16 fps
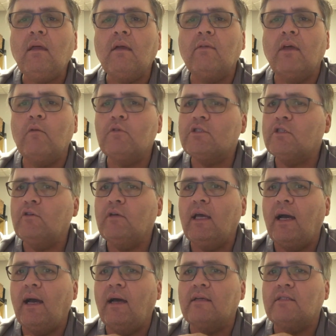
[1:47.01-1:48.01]
there was two
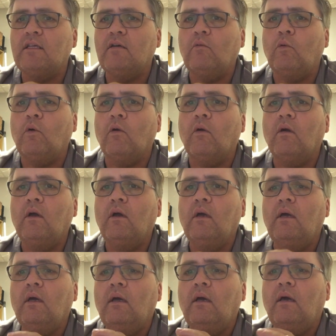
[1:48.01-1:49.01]
guys that were
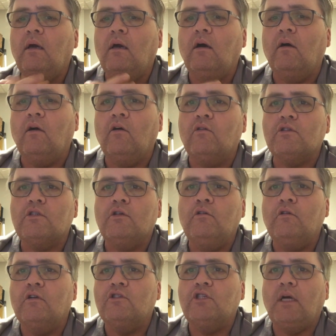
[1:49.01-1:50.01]
uh, going to see
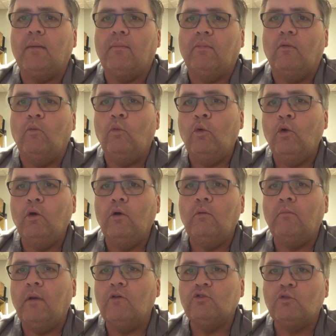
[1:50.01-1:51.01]
who could chop the
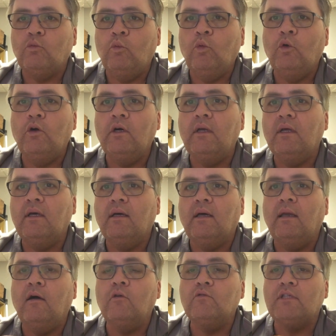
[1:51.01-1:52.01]
wood most wood,
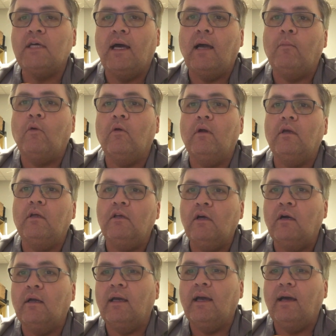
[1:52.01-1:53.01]
an old timer and a
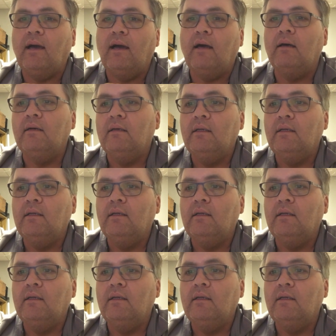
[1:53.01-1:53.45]
young guy.